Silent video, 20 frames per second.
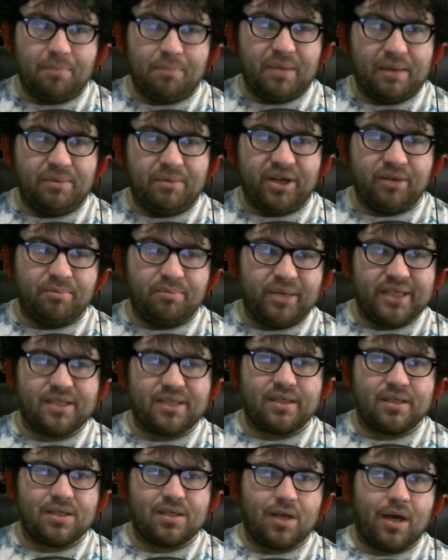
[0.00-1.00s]
Be your
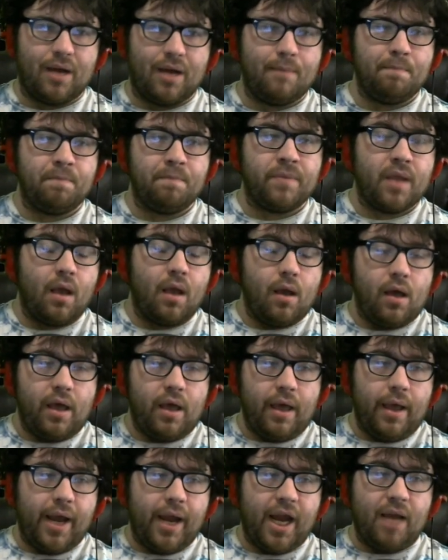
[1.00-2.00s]
best in slot.
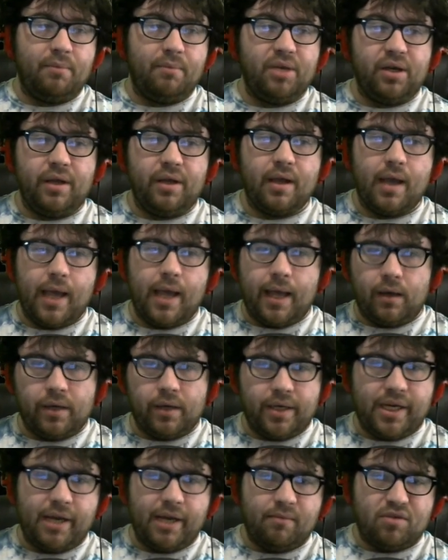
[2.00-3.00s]
Amulet,
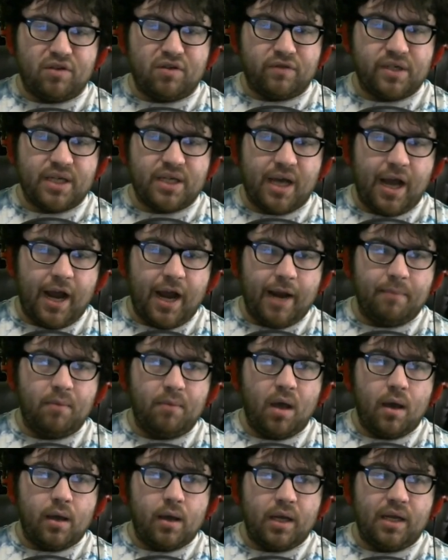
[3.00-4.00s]
LE damage over
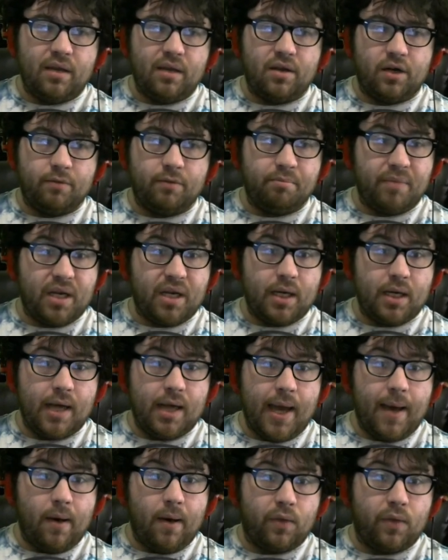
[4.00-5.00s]
time, either minion
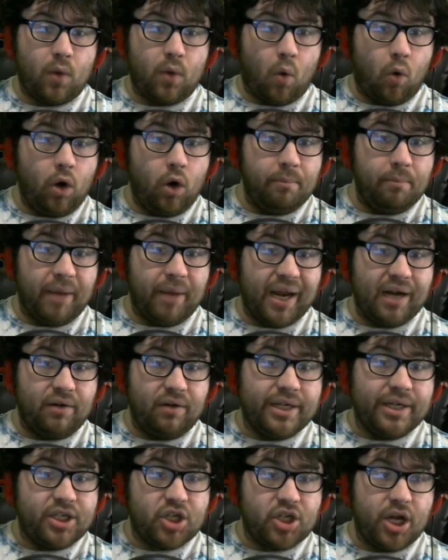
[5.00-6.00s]
health or mana
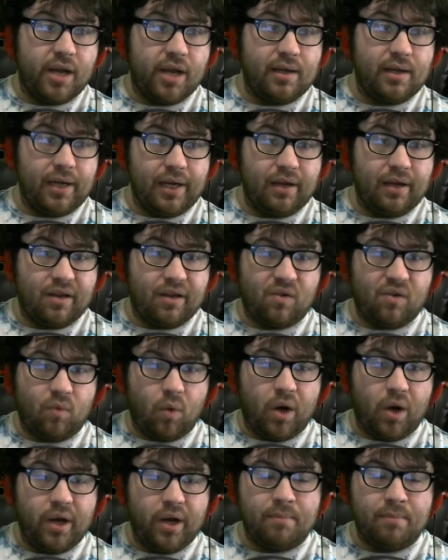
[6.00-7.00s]
regen, either
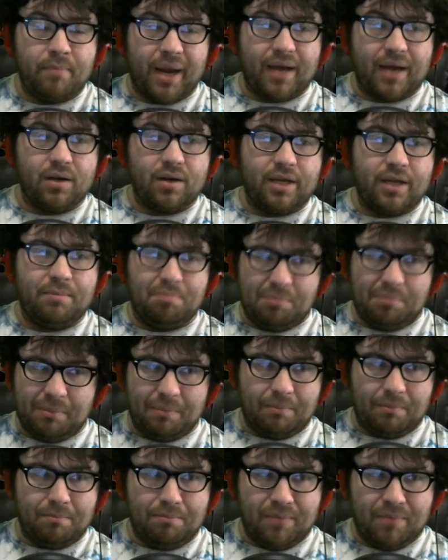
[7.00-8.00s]
one, mainly
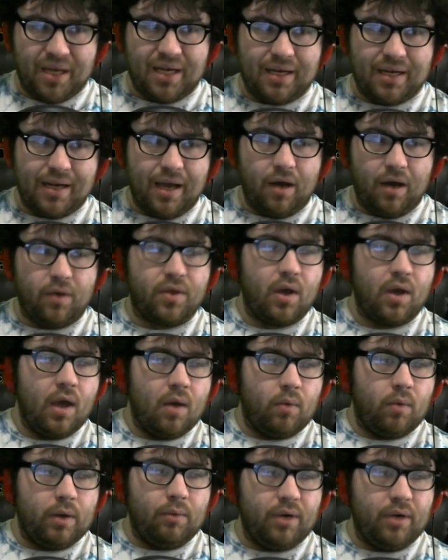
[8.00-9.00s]
minion health.
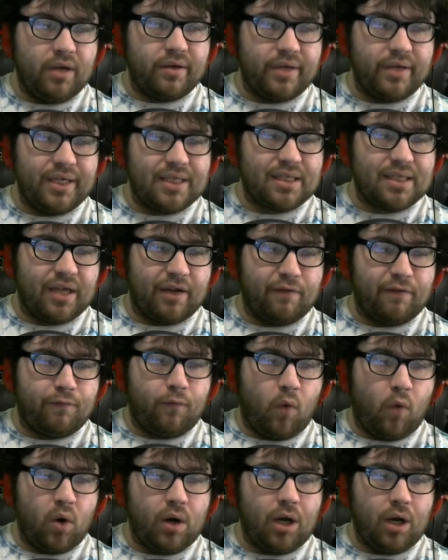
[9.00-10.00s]
We want at least like
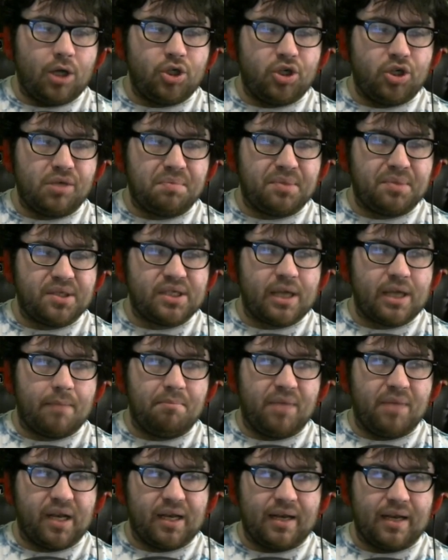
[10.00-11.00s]
400%
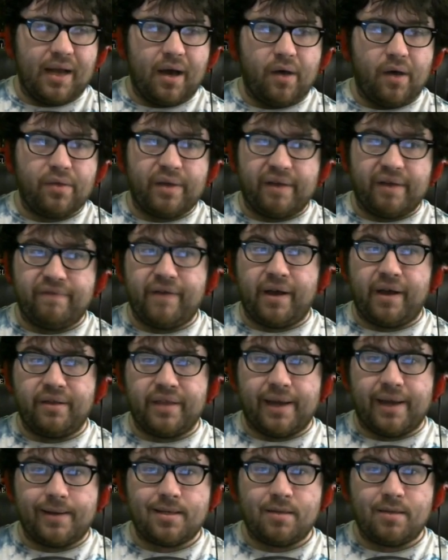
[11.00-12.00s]
minion health. I found
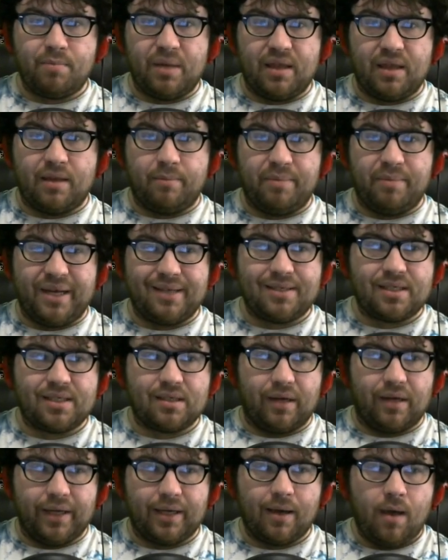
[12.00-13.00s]
that to be the best
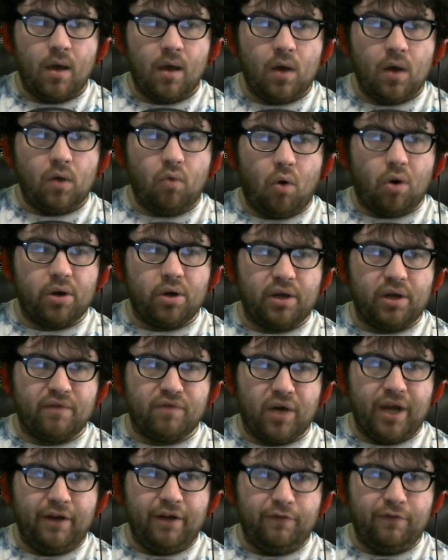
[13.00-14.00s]
like quality of
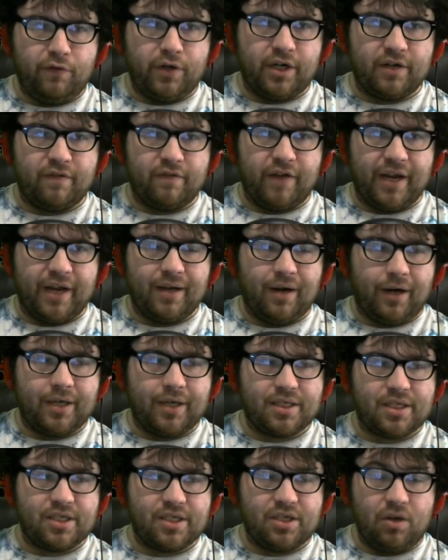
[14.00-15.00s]
life for your
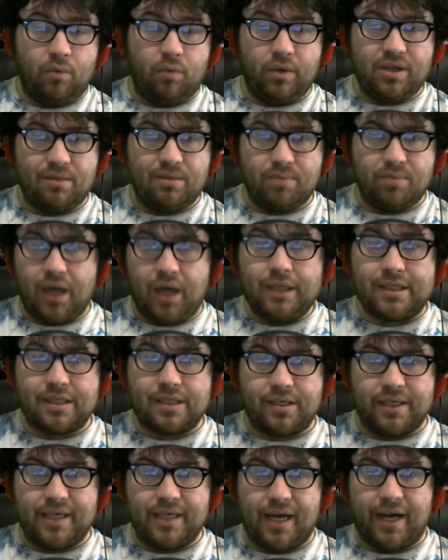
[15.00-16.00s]
vanguards, because you don't want them
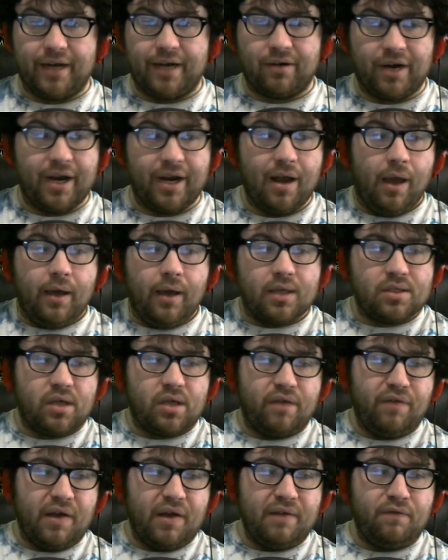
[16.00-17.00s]
constantly dying, right? So
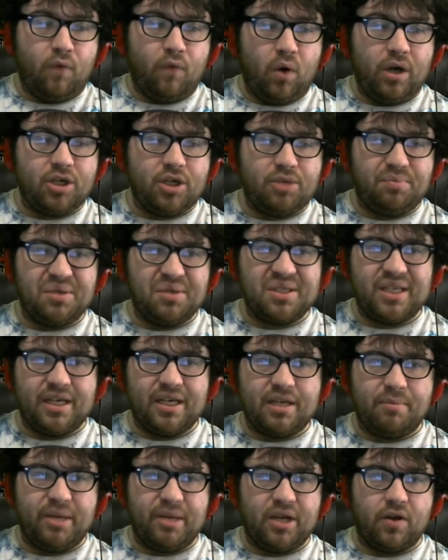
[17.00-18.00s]
I found 400%
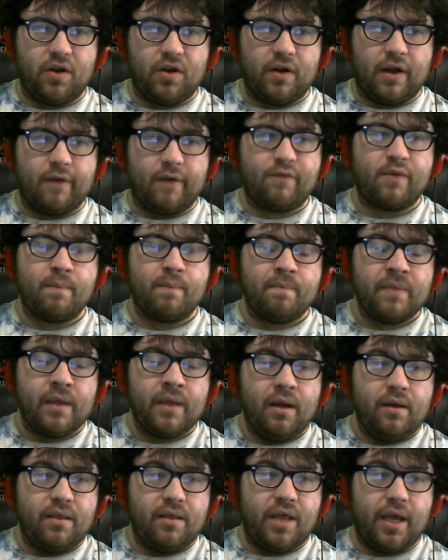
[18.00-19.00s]
to be good enough.
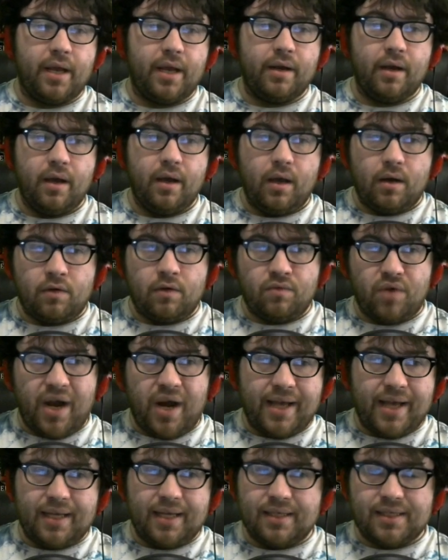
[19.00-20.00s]
Then
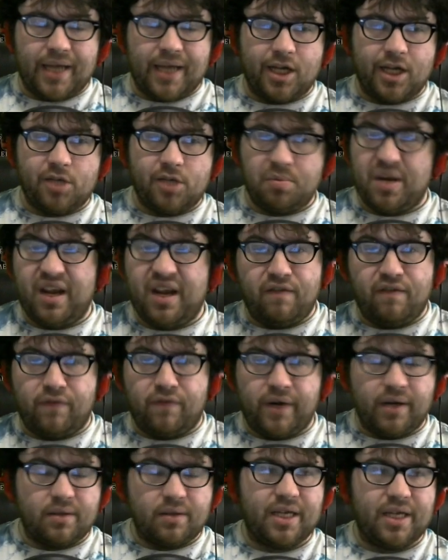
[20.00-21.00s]
res HP
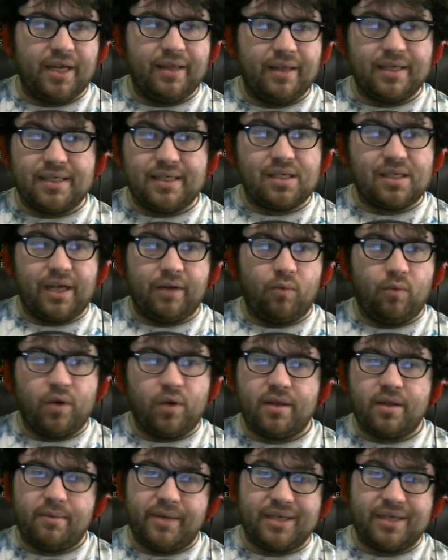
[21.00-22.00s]
for LT. This is like one
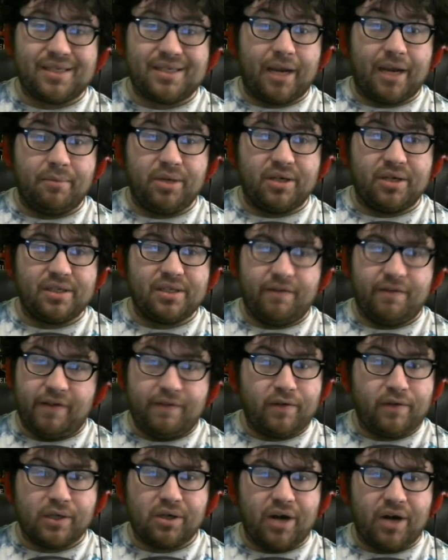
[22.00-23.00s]
of the best amulets I've
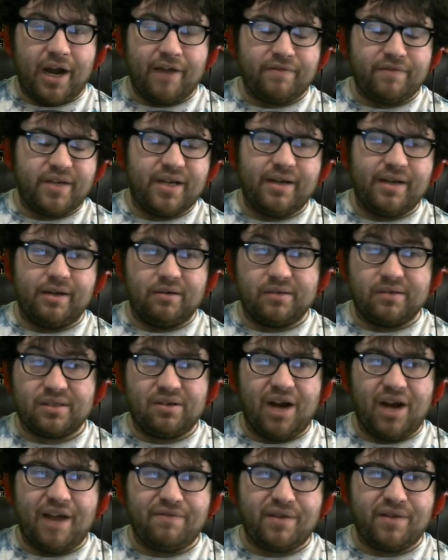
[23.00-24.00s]
ever crafted, and it was
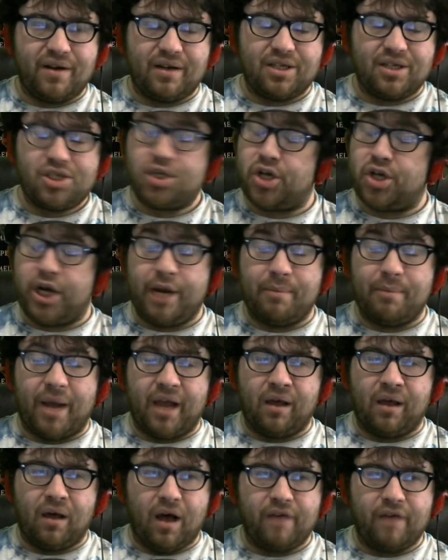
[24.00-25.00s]
crafted on stream. I
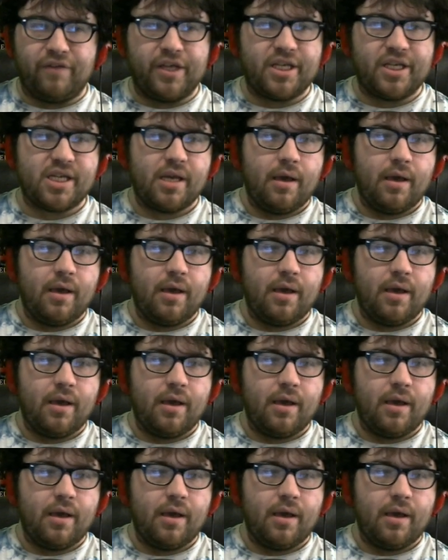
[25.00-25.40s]
love it.